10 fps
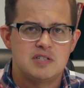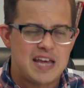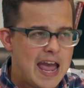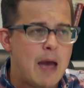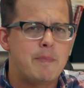
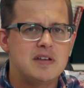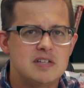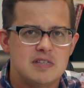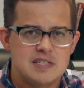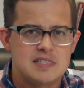tap
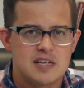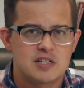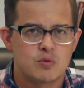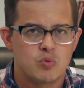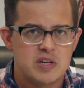into these
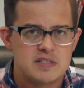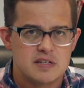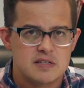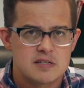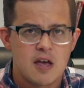6
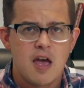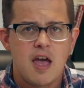reasons?